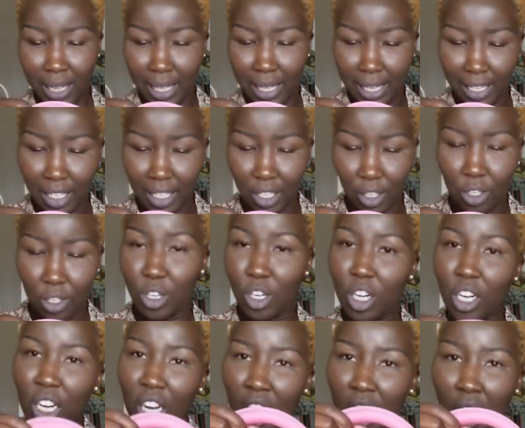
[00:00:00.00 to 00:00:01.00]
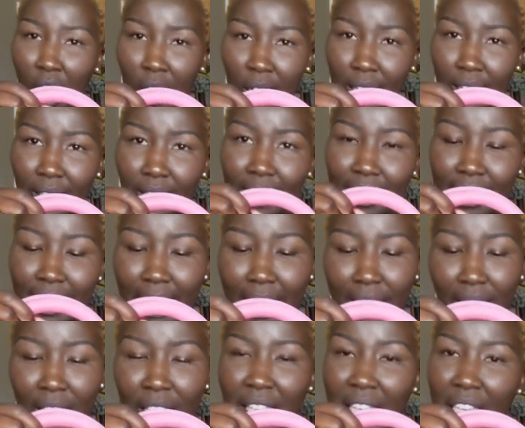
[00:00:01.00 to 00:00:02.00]
like your cards
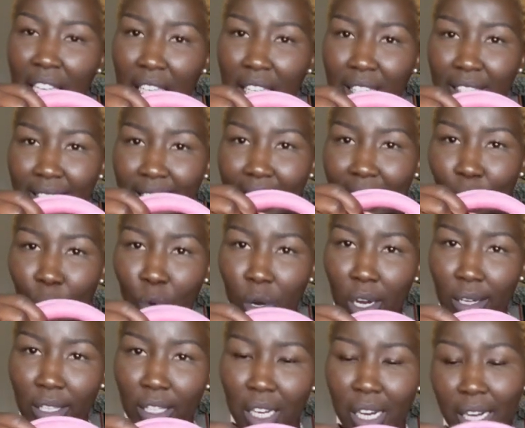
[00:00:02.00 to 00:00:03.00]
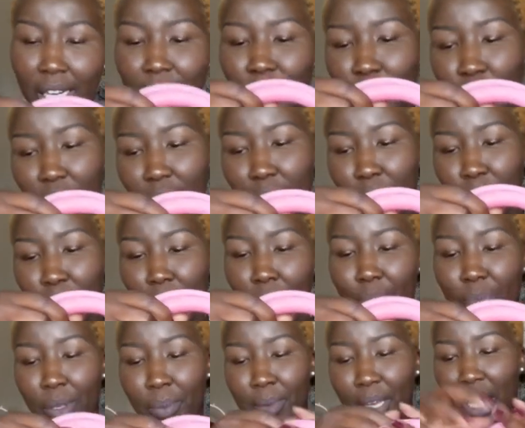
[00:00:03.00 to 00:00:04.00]
and keys and whatnot, you can
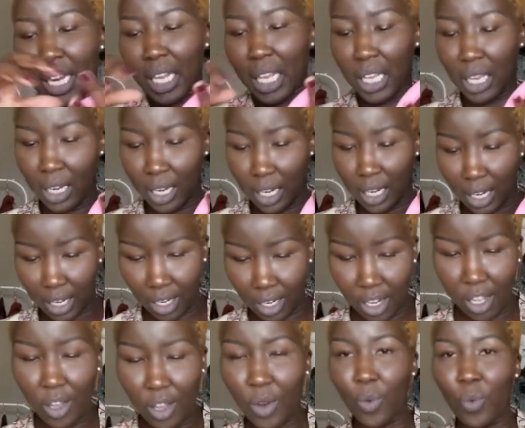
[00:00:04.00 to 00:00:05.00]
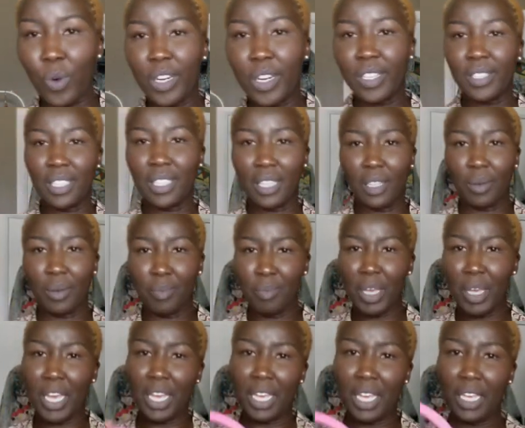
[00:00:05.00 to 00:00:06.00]
pop them in here. Whereas in the
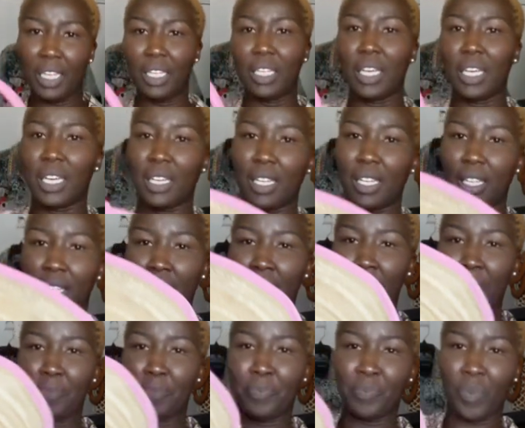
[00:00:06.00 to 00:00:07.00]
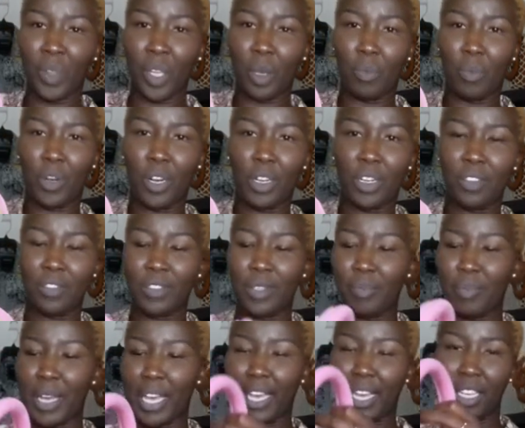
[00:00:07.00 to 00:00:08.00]
main part of
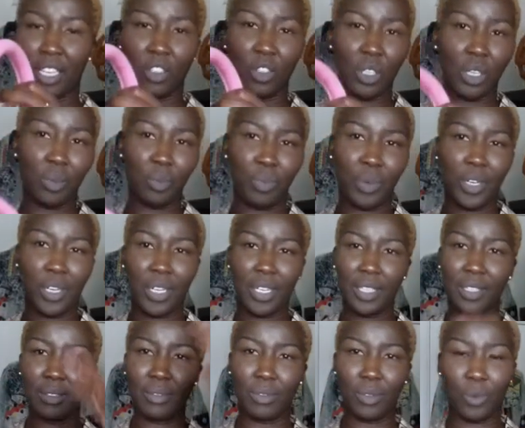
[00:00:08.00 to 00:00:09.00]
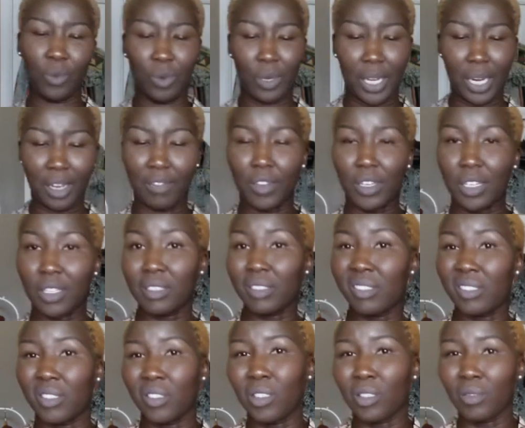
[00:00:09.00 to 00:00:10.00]
the bag, you can put whatever
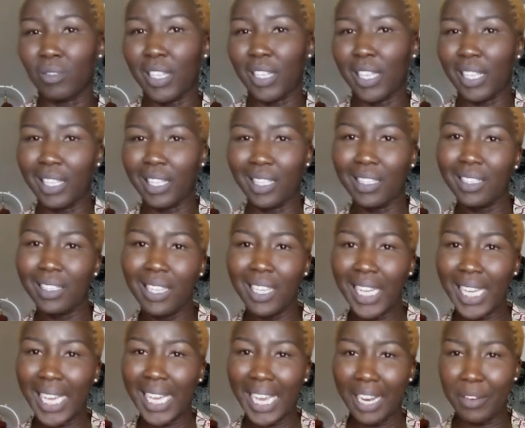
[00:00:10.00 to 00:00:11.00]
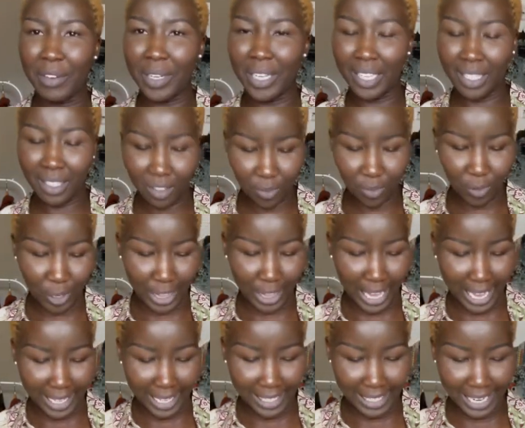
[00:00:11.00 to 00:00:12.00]
you're really carrying for
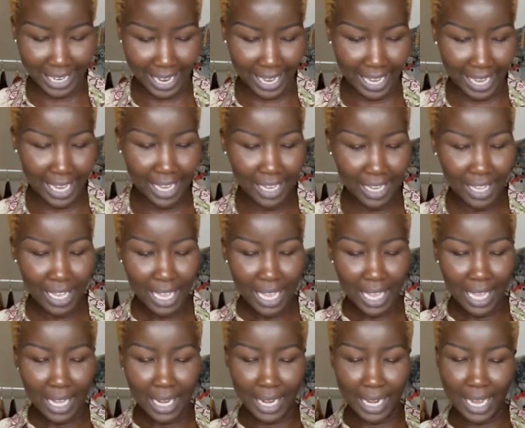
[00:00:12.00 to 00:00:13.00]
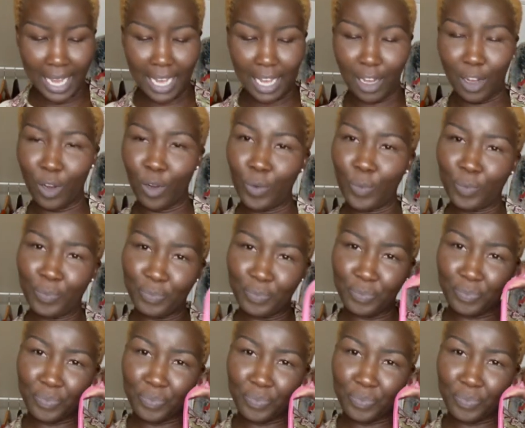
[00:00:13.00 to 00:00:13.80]
that day. Now,